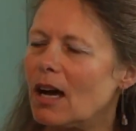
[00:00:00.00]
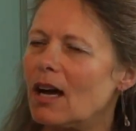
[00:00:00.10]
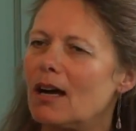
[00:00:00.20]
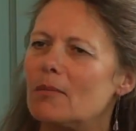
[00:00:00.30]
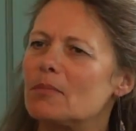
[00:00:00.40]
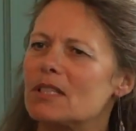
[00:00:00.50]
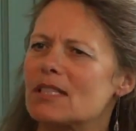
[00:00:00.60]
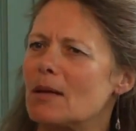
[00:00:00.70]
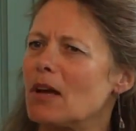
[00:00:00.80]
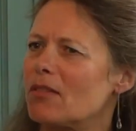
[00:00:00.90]
Um, to
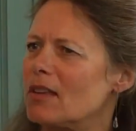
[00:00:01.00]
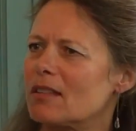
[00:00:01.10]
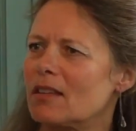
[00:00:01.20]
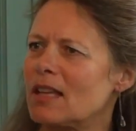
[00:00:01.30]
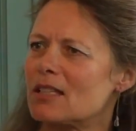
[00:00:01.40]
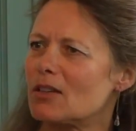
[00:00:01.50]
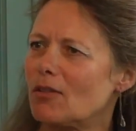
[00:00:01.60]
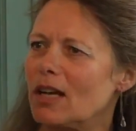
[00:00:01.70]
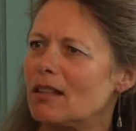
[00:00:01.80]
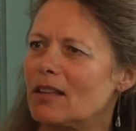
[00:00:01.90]
somehow think that that's a
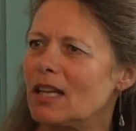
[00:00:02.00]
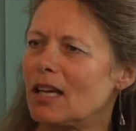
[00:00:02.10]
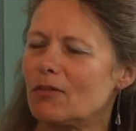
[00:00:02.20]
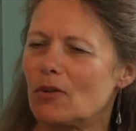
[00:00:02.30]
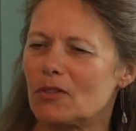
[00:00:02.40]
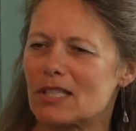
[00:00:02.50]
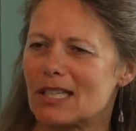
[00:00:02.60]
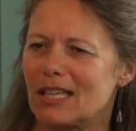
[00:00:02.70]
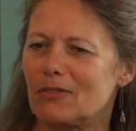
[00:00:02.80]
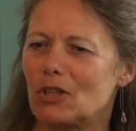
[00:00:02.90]
great thing. I've often
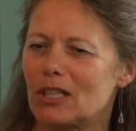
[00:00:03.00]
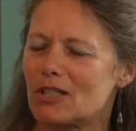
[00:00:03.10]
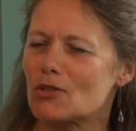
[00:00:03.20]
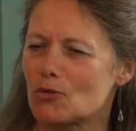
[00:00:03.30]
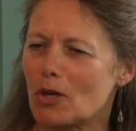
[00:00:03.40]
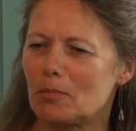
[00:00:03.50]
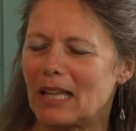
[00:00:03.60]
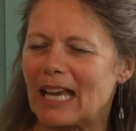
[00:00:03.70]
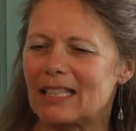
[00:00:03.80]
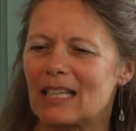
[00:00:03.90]
said if you're going to destroy a
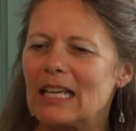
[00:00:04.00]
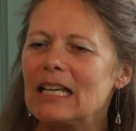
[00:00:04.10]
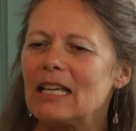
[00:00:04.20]
plant,